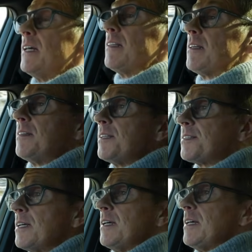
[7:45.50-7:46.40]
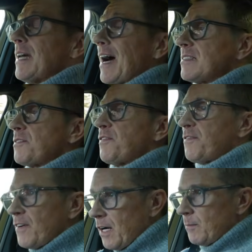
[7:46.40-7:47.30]
that this has a
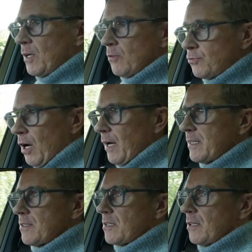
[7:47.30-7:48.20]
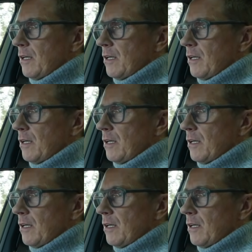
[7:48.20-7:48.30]
firmer ride to the